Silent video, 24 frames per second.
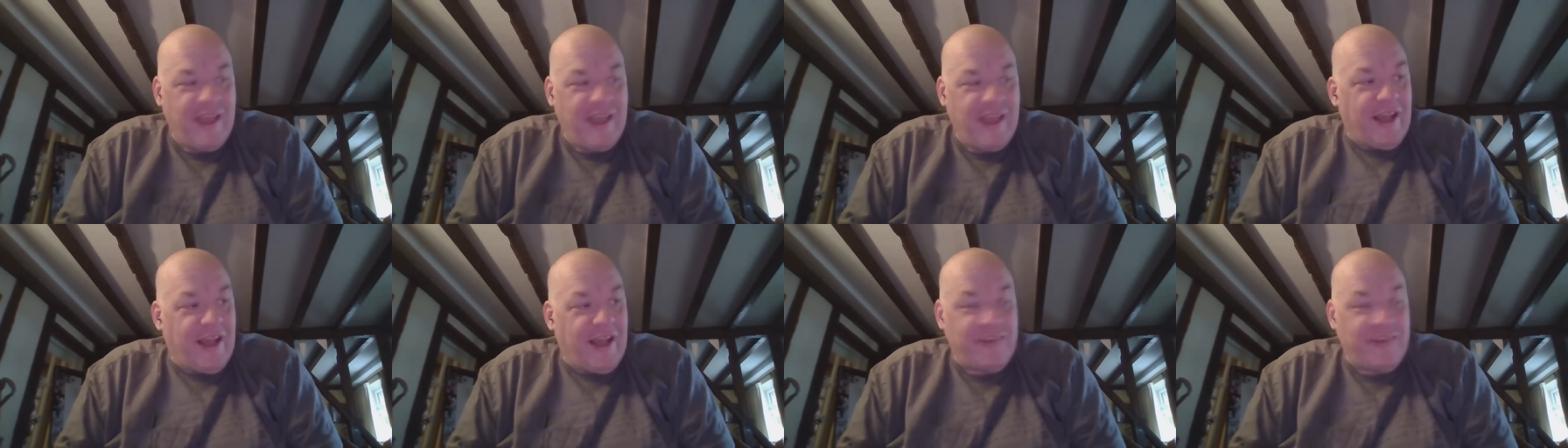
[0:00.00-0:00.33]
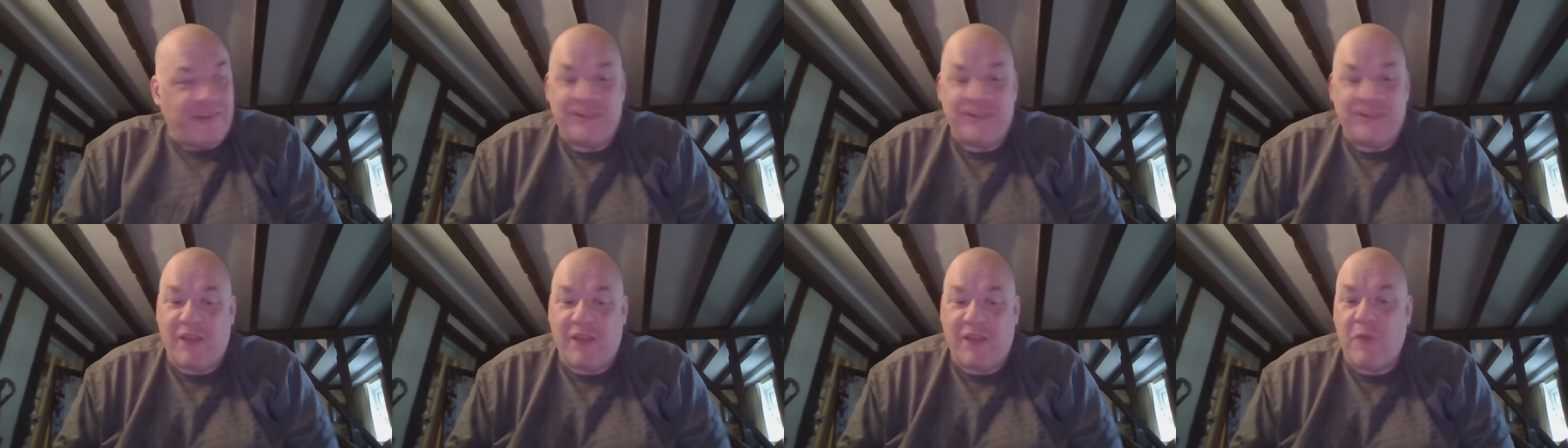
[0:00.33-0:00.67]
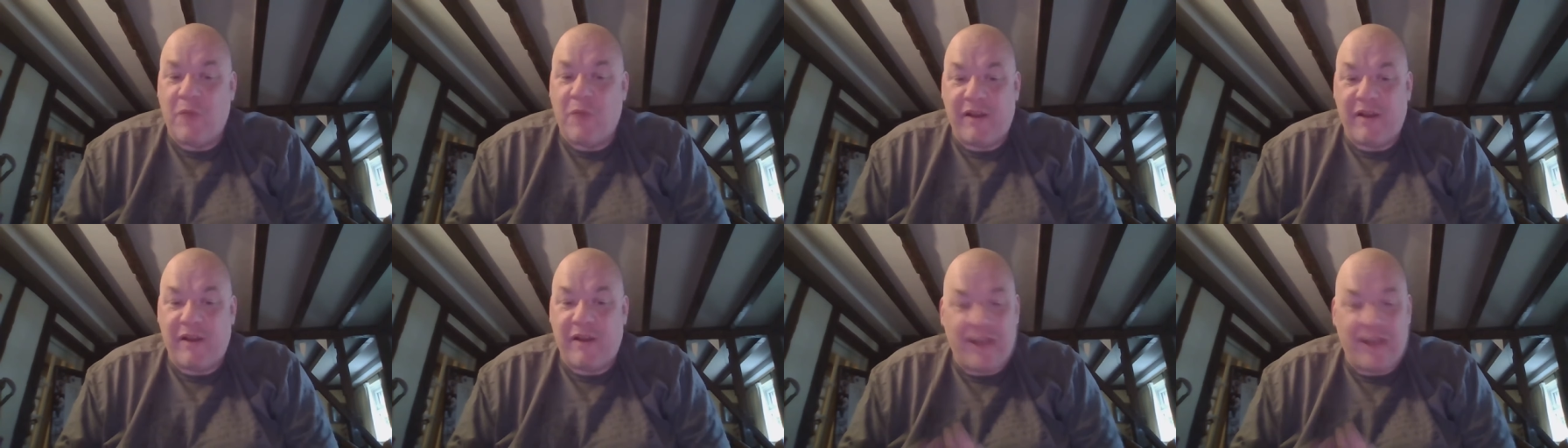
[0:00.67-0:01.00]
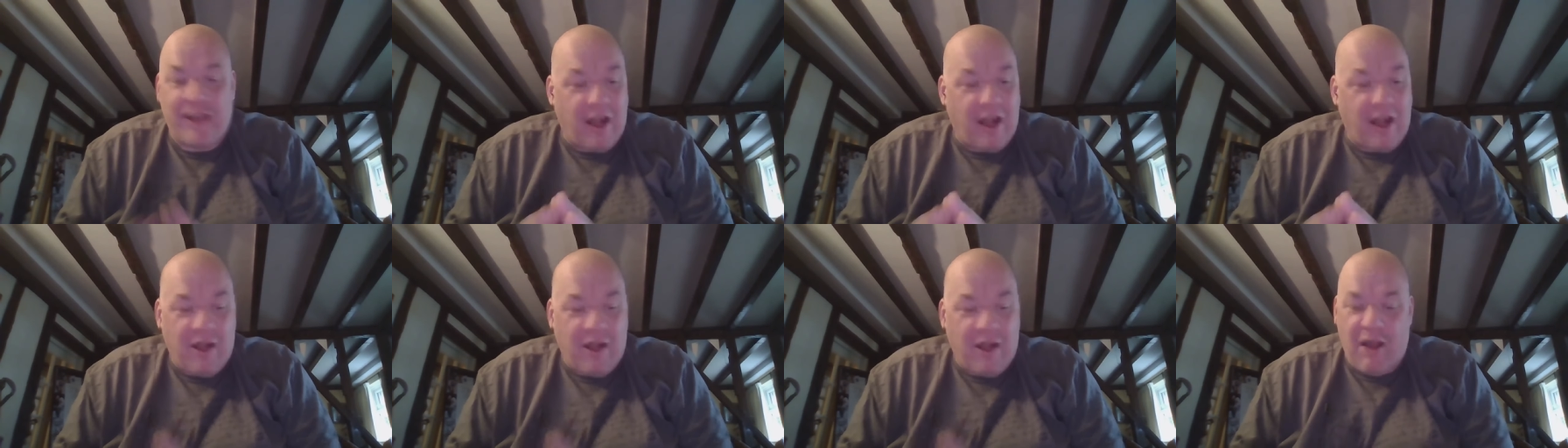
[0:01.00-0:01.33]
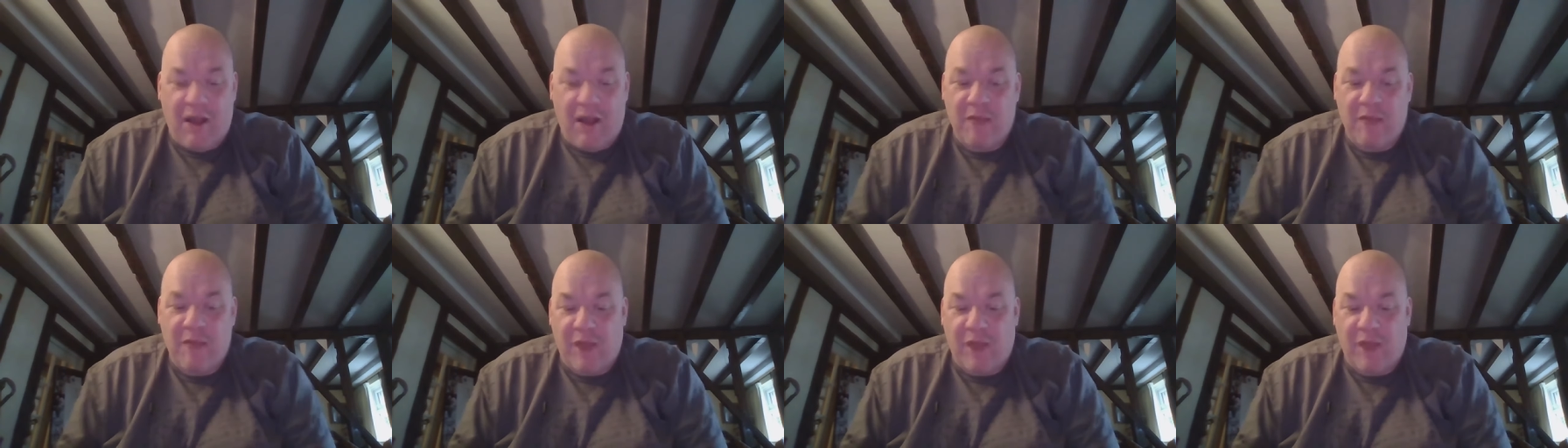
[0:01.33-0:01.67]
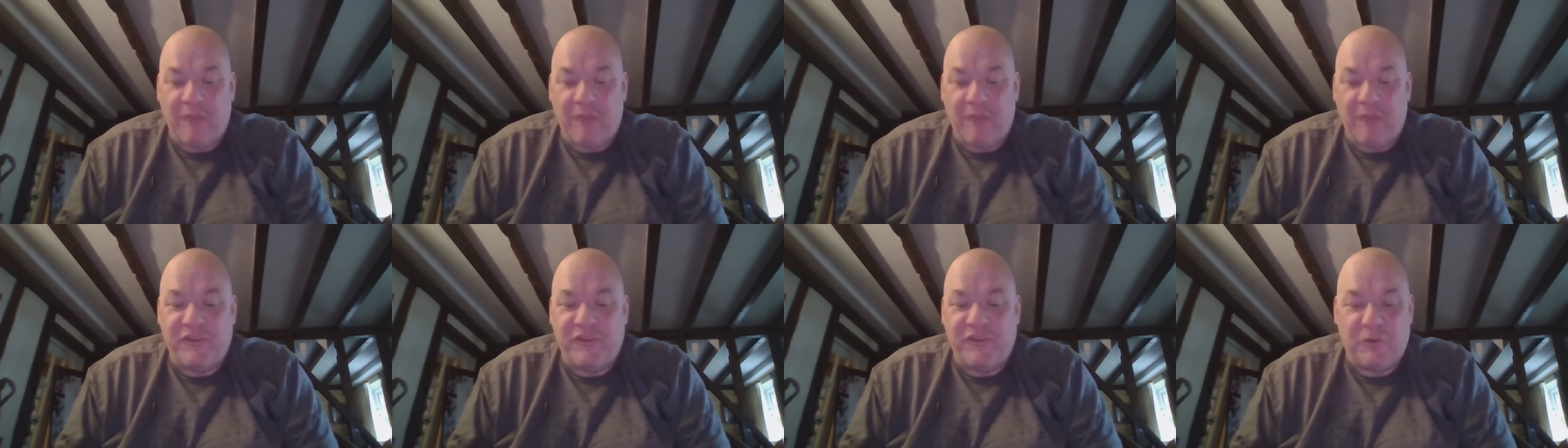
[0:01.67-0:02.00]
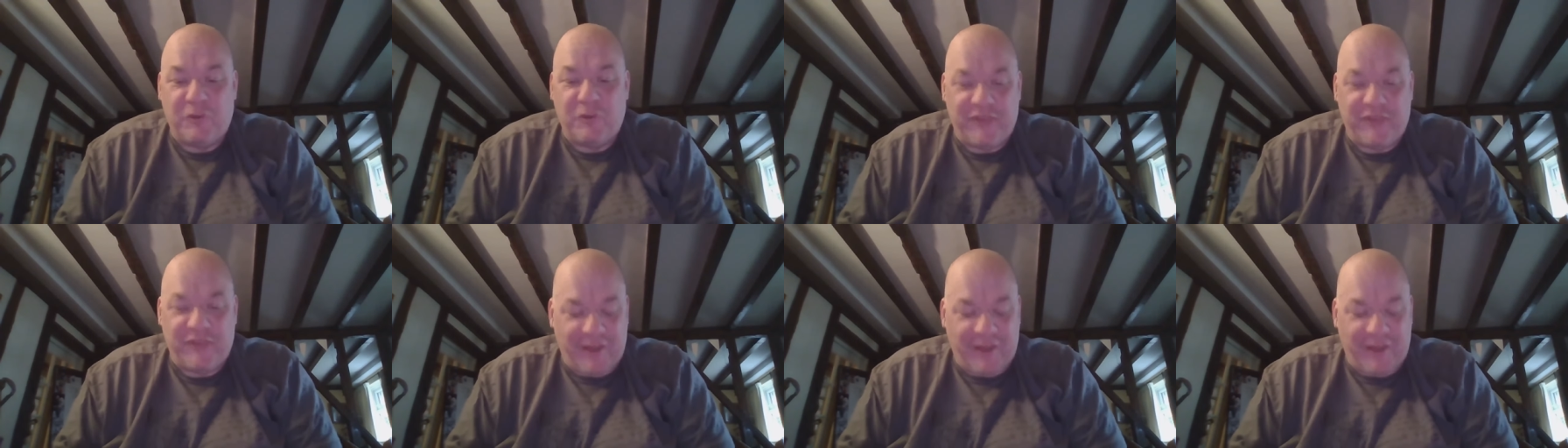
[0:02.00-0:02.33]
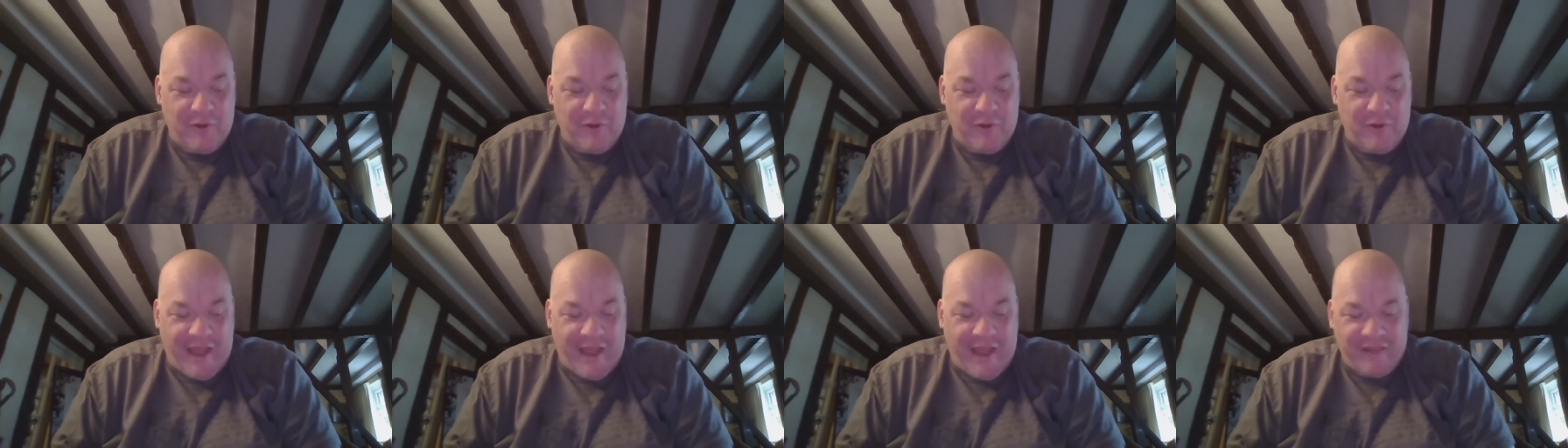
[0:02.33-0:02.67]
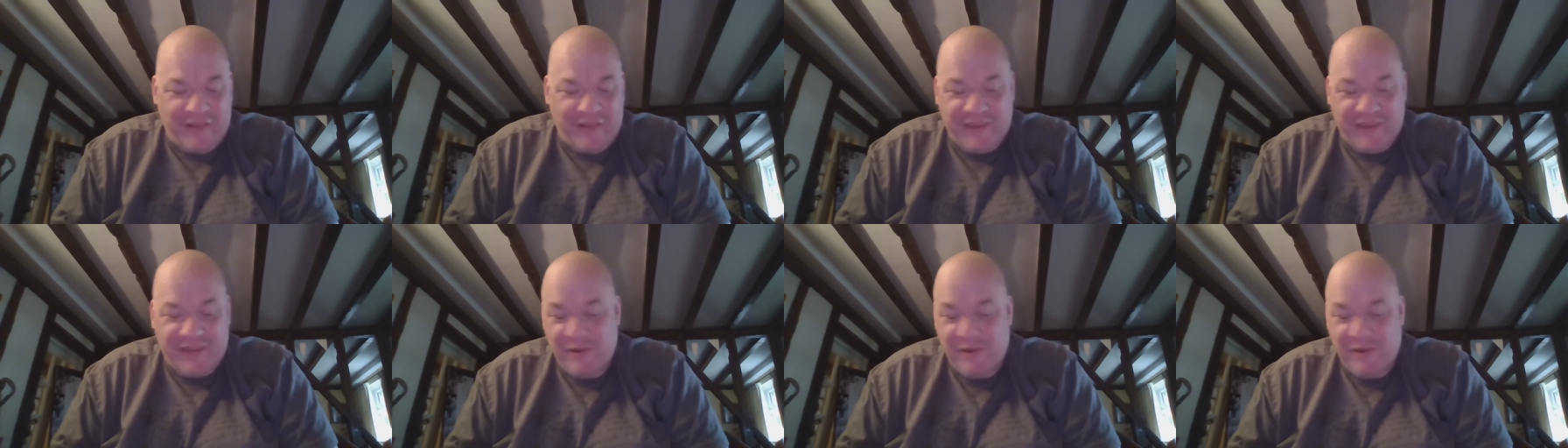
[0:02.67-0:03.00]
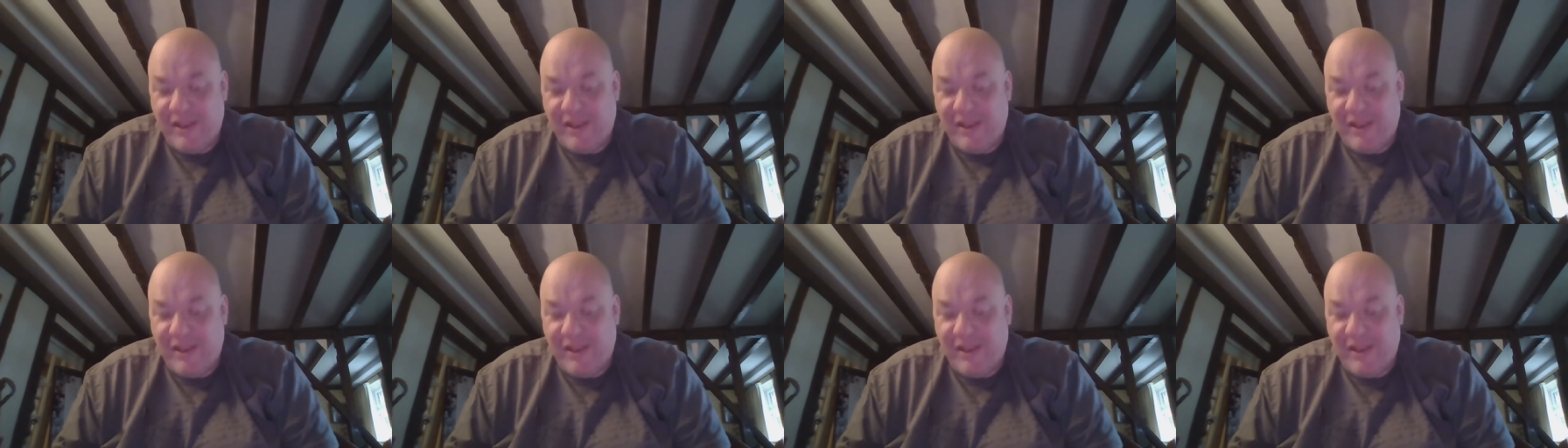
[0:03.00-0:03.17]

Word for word: I said, "Don't worry, I, am I'm, I'm sorting it all out." So